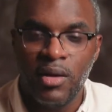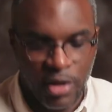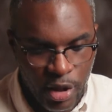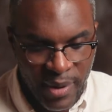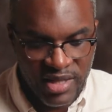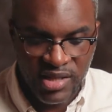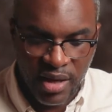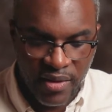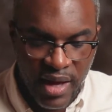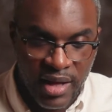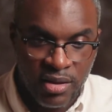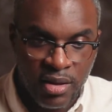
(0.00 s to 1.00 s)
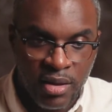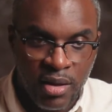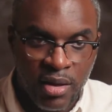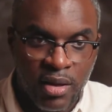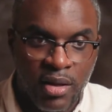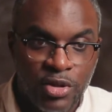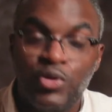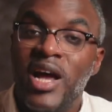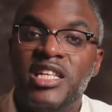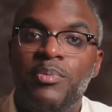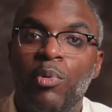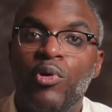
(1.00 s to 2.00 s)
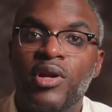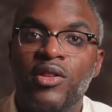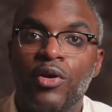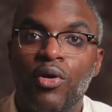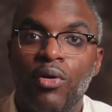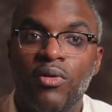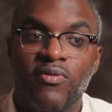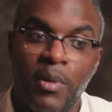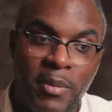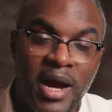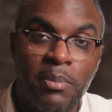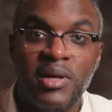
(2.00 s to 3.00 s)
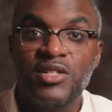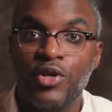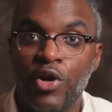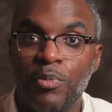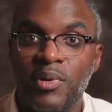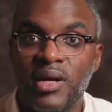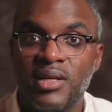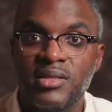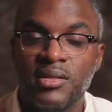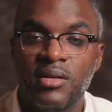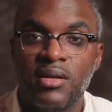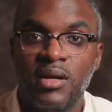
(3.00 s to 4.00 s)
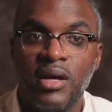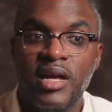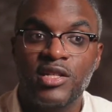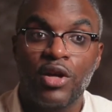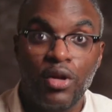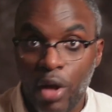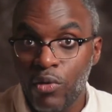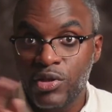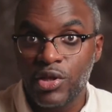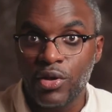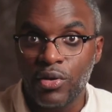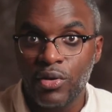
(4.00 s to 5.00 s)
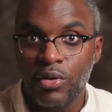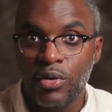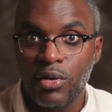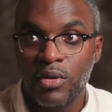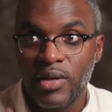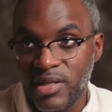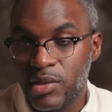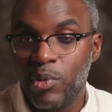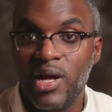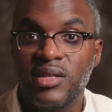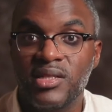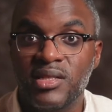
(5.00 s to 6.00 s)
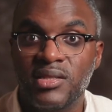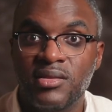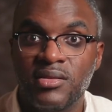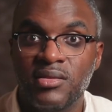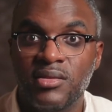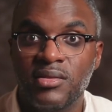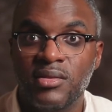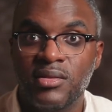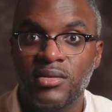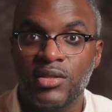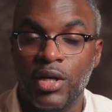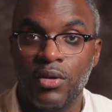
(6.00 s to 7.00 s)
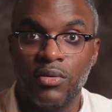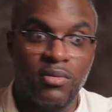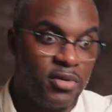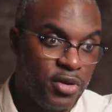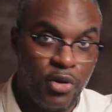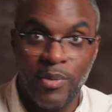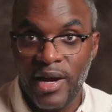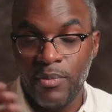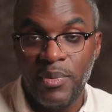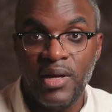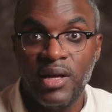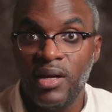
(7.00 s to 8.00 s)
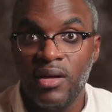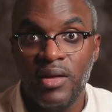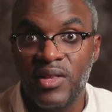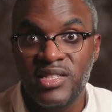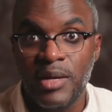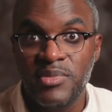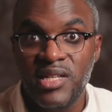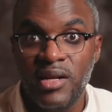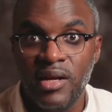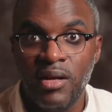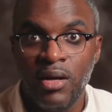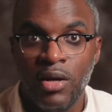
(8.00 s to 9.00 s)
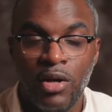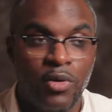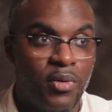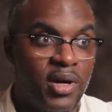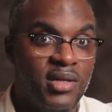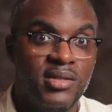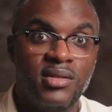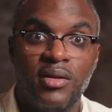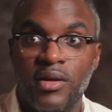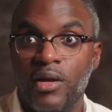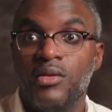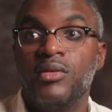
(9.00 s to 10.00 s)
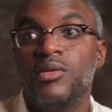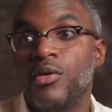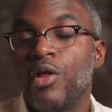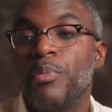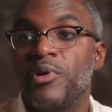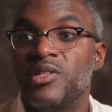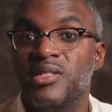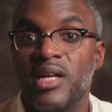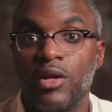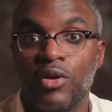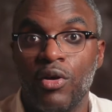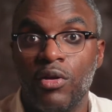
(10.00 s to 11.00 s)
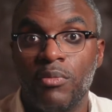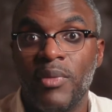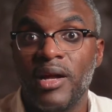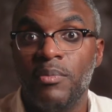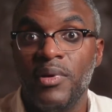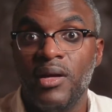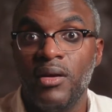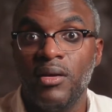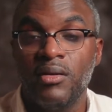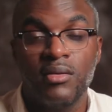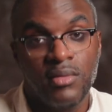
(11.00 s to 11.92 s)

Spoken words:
You might say that transporting the gold from my place to your place is closer than someone else's. So you might be in the same city, whereas the other person selling gold might be